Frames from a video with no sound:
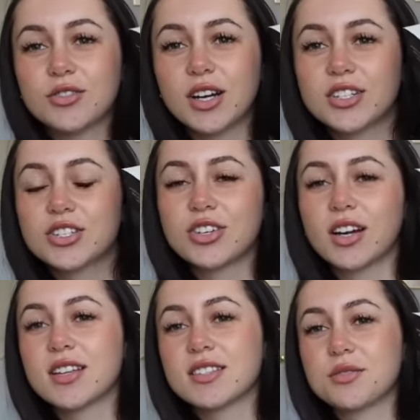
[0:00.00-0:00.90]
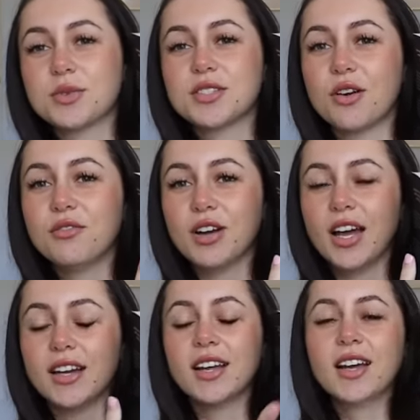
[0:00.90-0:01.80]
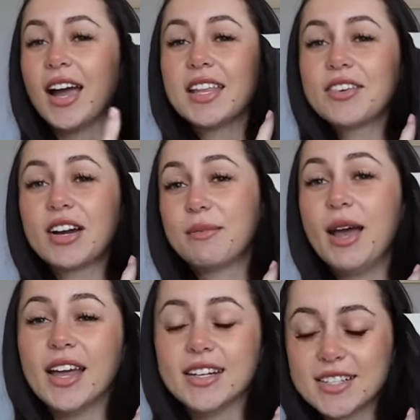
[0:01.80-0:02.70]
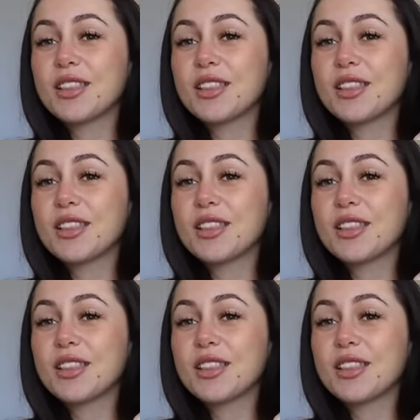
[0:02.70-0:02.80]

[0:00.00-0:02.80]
You guys should try this. This was so fun. Highly recommend.